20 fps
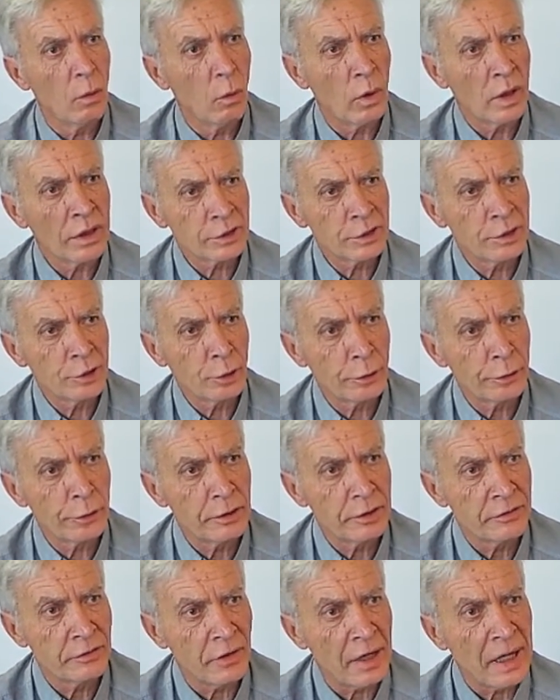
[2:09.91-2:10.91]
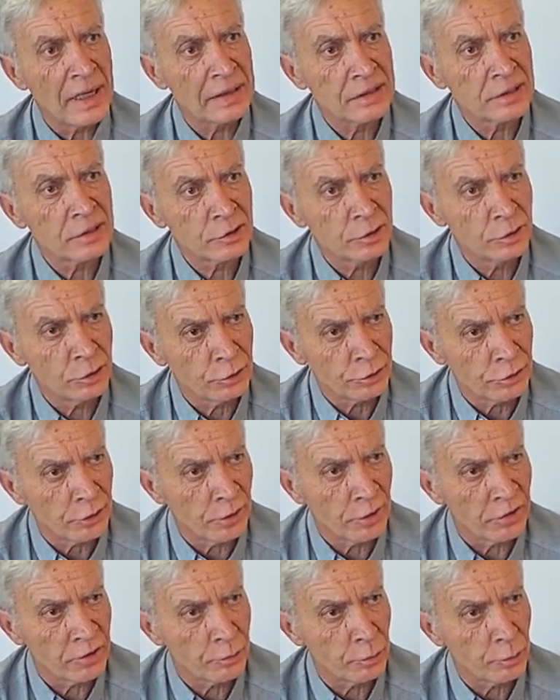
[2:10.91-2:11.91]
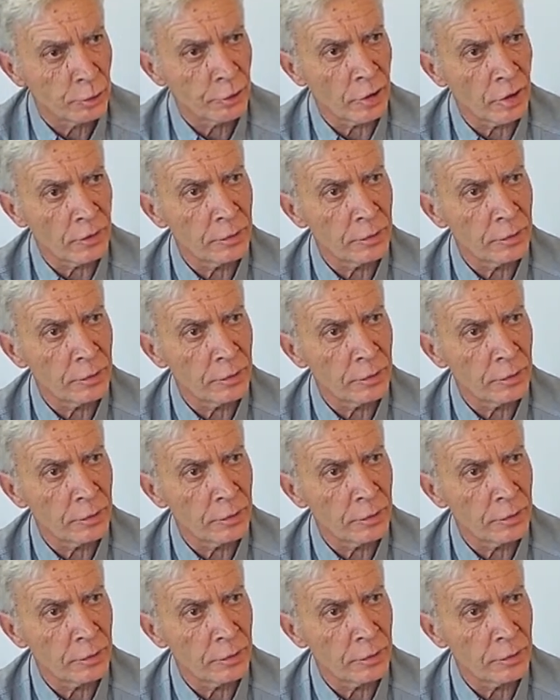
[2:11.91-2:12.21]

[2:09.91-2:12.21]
what's your advice to transport